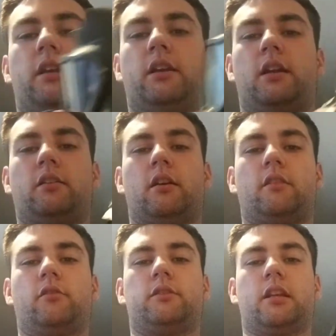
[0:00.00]
I
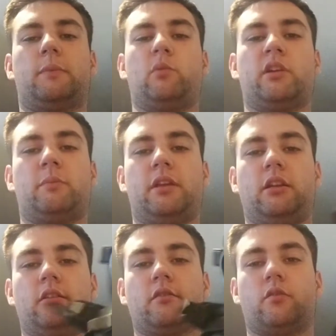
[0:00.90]
looked it up on
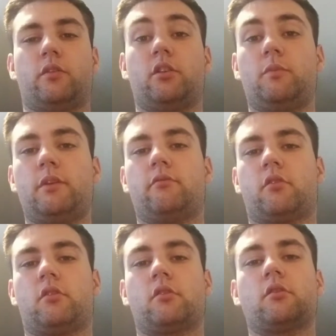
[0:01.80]
Wikipedia, so it could be
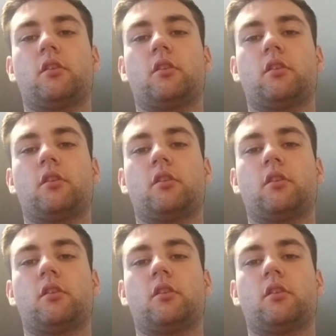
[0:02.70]
wrong.